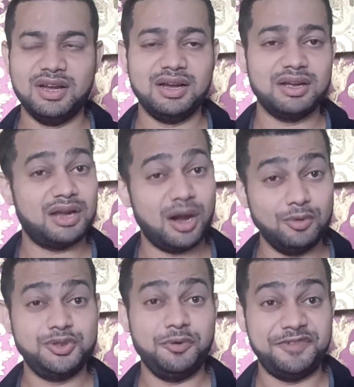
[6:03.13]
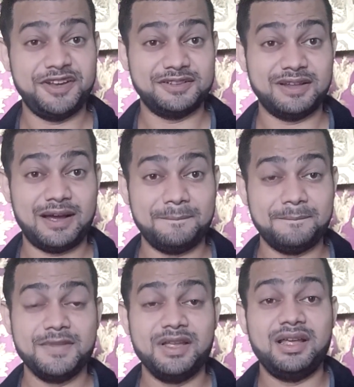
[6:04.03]
go to Vietnam,
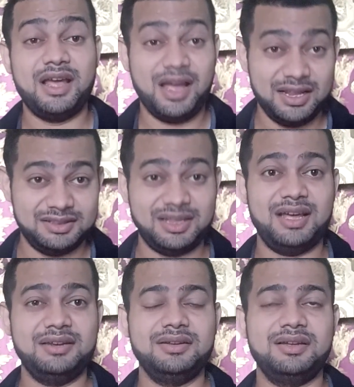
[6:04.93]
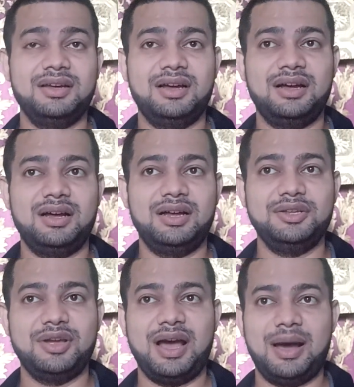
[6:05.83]
and then
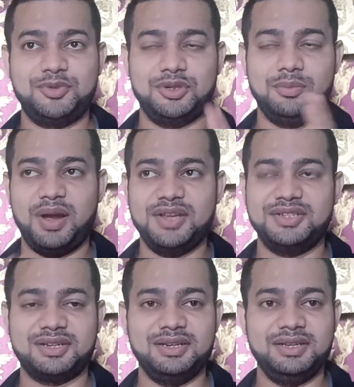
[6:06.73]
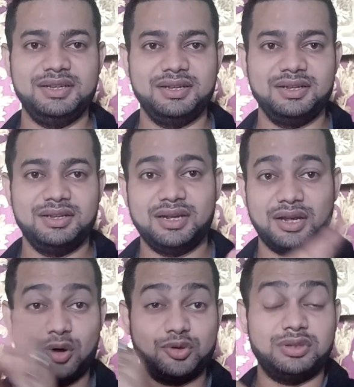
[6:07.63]
you have to basically
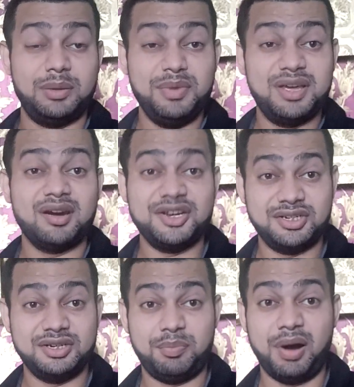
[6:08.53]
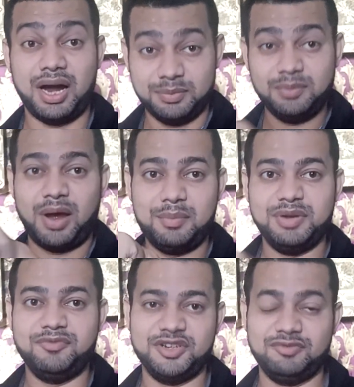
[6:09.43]
go to the immigration department. I mean,
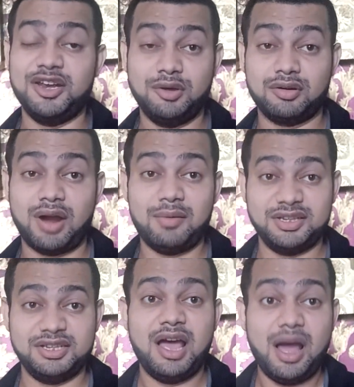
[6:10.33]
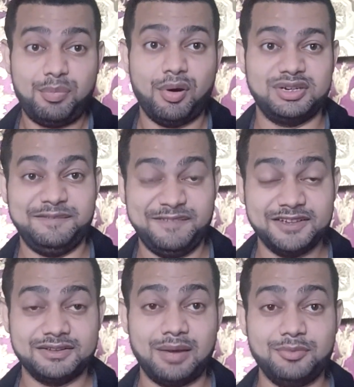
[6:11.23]
which when you arrive at the airport in
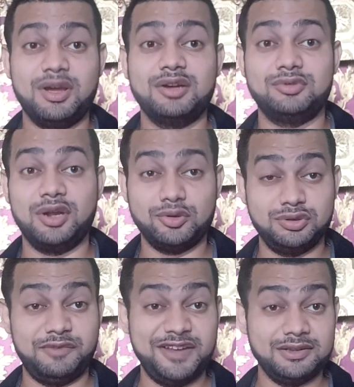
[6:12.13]
Vietnam, you go to the